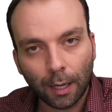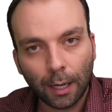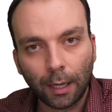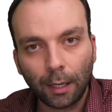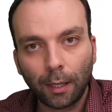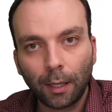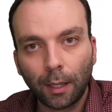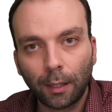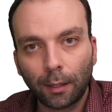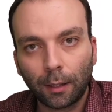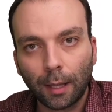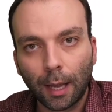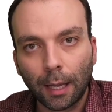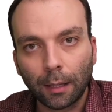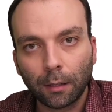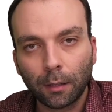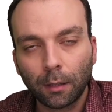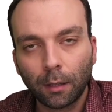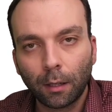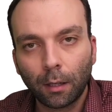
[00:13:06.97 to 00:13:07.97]
I hit
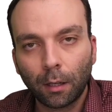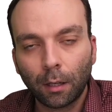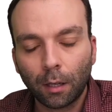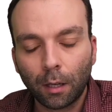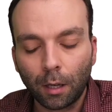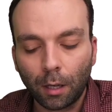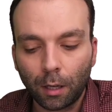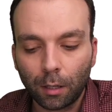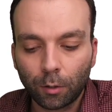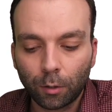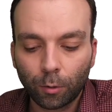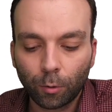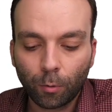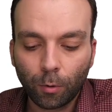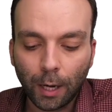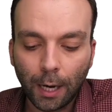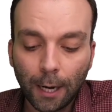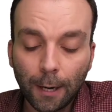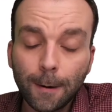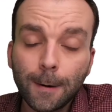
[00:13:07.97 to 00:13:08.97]
that
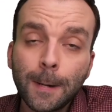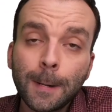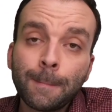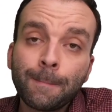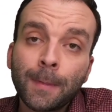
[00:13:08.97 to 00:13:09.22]
square.